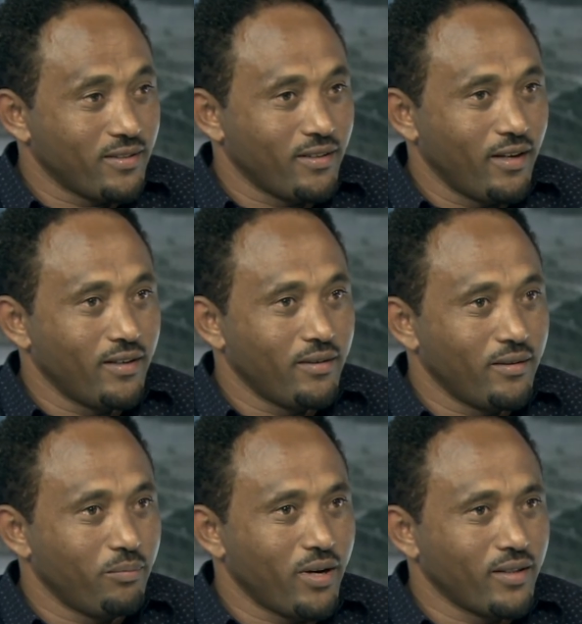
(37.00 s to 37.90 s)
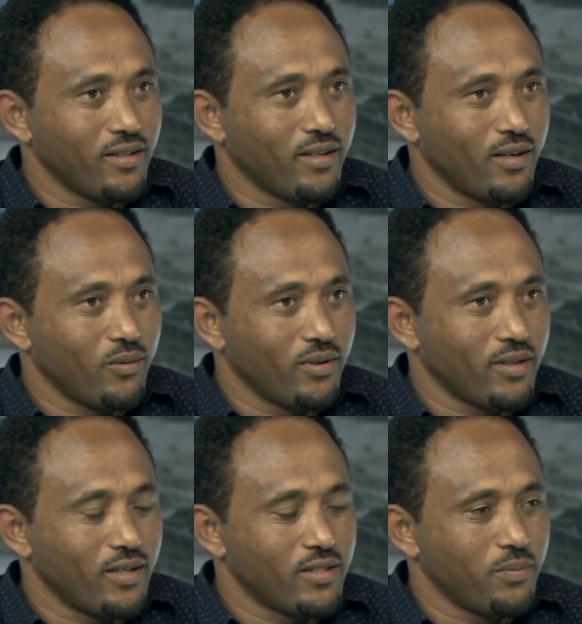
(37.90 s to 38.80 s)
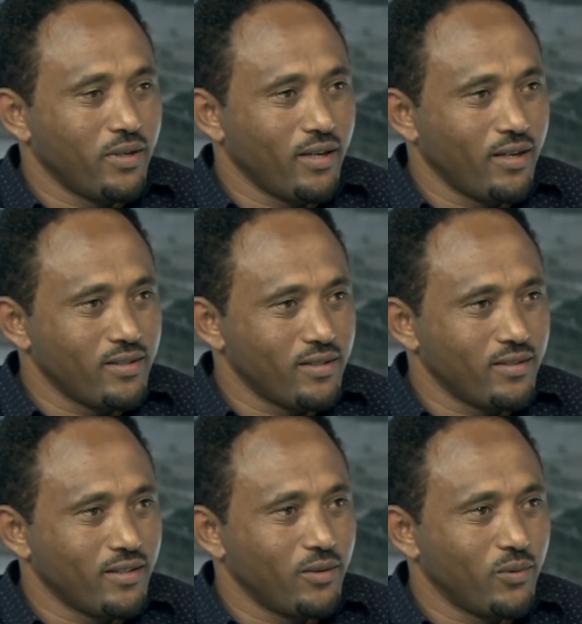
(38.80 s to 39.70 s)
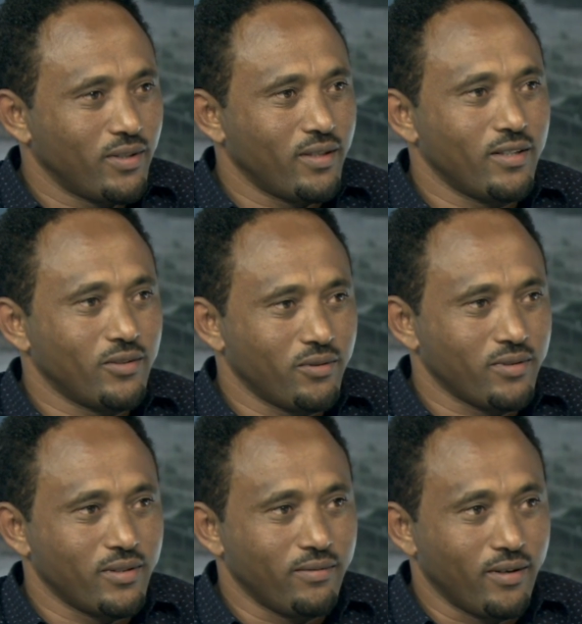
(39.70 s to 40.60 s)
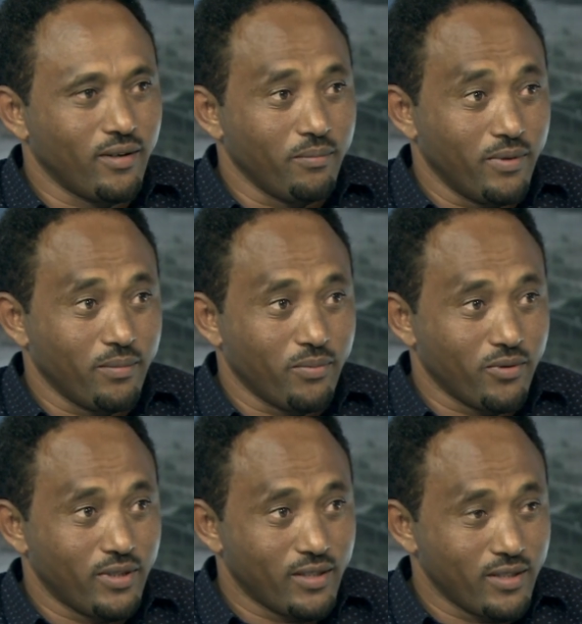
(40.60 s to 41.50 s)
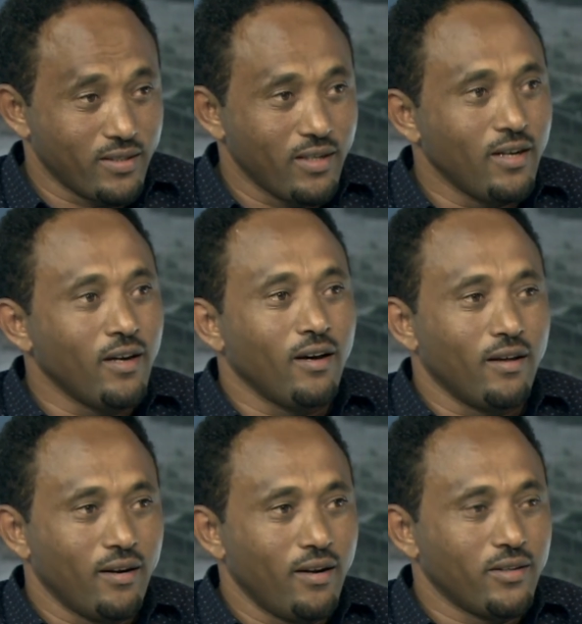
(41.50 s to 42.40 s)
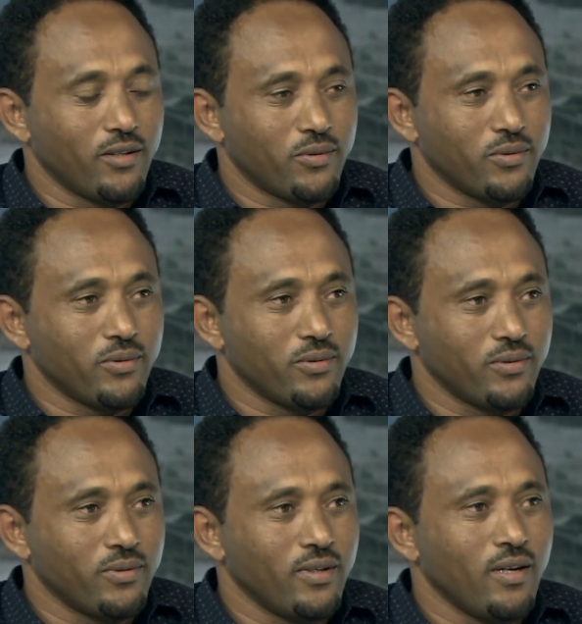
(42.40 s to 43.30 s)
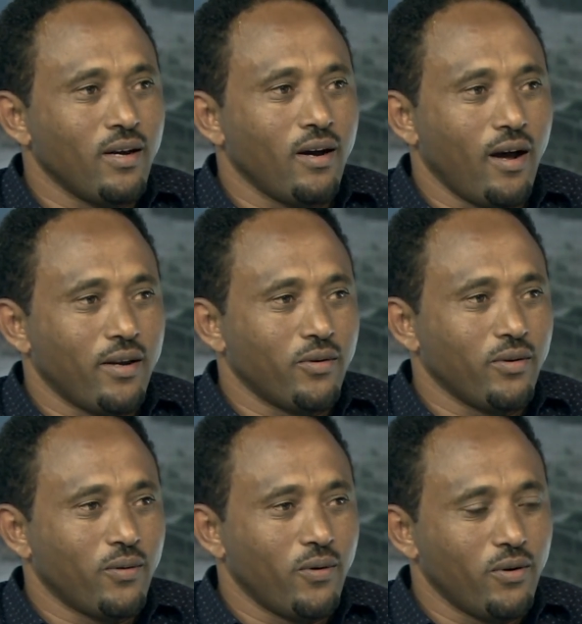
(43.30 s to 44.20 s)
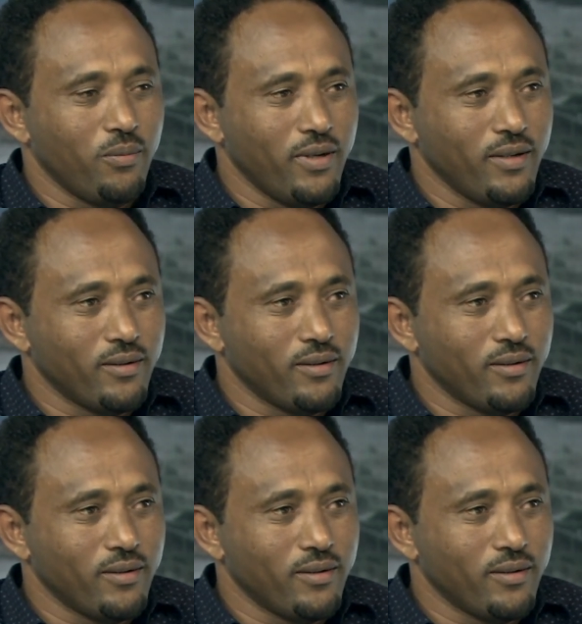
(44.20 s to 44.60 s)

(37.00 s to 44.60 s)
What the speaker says: and practical work experiences in water resource development projects related to hydroeconomy.